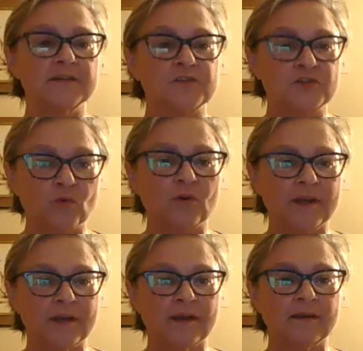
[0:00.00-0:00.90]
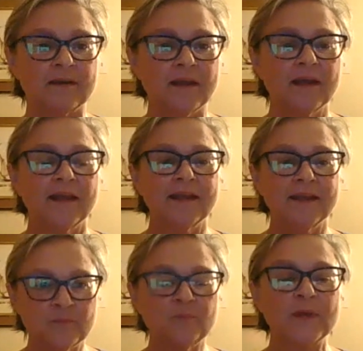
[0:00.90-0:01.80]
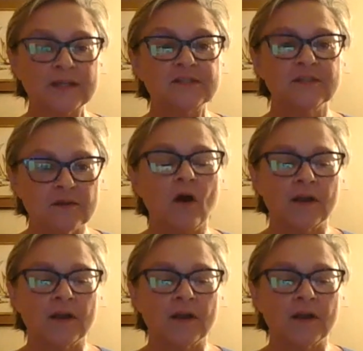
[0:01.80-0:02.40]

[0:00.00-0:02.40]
historian, it's